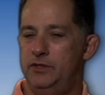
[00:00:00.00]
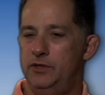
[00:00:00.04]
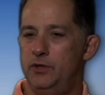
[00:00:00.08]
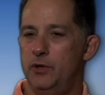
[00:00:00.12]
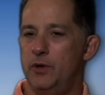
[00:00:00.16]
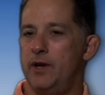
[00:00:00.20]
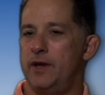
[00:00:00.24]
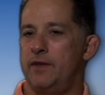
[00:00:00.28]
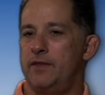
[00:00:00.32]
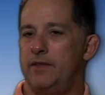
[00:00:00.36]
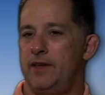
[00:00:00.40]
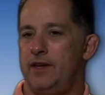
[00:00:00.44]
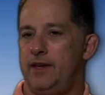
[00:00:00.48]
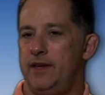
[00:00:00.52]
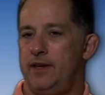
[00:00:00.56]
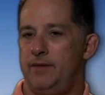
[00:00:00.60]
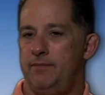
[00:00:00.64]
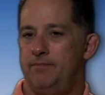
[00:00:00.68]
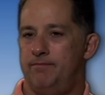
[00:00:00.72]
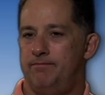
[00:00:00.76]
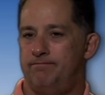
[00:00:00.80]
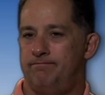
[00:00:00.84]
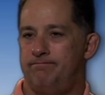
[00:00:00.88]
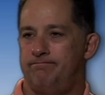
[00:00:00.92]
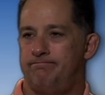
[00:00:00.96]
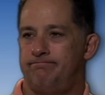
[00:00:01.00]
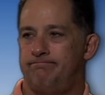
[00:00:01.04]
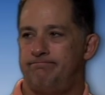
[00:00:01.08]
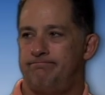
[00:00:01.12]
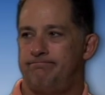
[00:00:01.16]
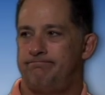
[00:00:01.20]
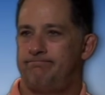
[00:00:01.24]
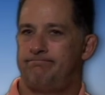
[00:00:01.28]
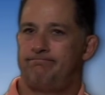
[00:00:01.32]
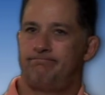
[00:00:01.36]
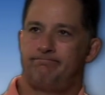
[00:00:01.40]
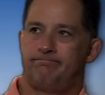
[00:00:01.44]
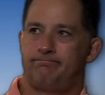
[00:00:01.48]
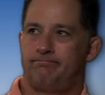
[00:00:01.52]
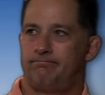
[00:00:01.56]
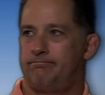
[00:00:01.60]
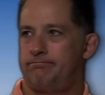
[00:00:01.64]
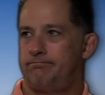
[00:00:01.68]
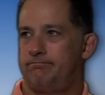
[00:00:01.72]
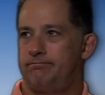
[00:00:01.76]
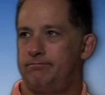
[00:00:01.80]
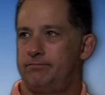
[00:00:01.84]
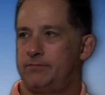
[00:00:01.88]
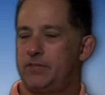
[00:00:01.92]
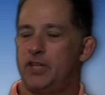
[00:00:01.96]
doing the
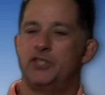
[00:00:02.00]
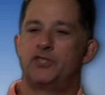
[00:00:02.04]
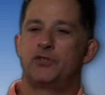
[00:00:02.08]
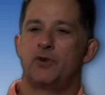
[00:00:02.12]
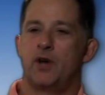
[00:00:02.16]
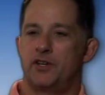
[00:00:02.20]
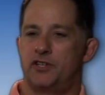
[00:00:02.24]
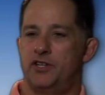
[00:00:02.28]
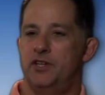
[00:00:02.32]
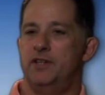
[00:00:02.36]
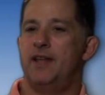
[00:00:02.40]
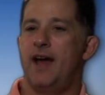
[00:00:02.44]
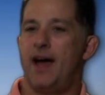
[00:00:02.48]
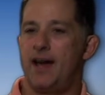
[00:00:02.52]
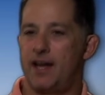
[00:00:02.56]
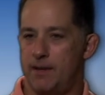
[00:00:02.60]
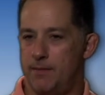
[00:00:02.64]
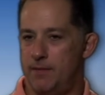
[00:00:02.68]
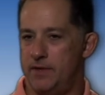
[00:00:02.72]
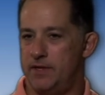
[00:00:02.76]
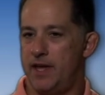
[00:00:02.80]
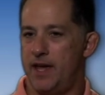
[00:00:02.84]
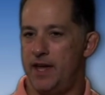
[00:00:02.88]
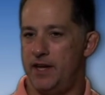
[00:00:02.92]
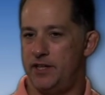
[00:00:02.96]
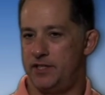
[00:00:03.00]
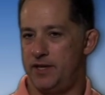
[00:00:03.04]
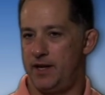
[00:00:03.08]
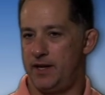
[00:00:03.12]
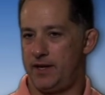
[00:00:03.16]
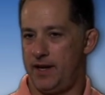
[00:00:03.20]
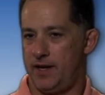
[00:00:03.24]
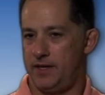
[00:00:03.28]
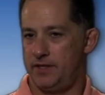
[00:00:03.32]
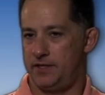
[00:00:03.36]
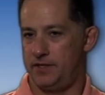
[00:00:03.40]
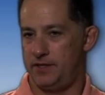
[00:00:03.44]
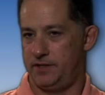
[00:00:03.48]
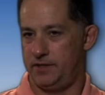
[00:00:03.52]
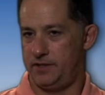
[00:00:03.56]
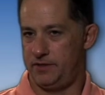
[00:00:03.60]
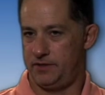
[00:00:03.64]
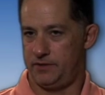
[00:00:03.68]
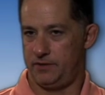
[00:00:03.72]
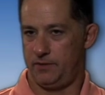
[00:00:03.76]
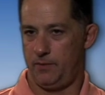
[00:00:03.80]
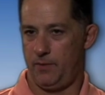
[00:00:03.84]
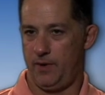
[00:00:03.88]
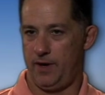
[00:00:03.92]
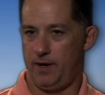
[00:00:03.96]
construction documentation, I guess
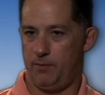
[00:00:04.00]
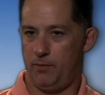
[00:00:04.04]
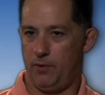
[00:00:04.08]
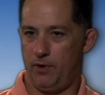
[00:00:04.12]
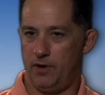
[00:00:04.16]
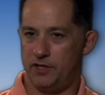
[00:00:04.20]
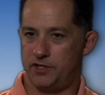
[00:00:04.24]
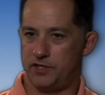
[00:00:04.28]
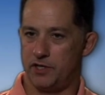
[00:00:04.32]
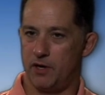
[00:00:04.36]
is a way to put it.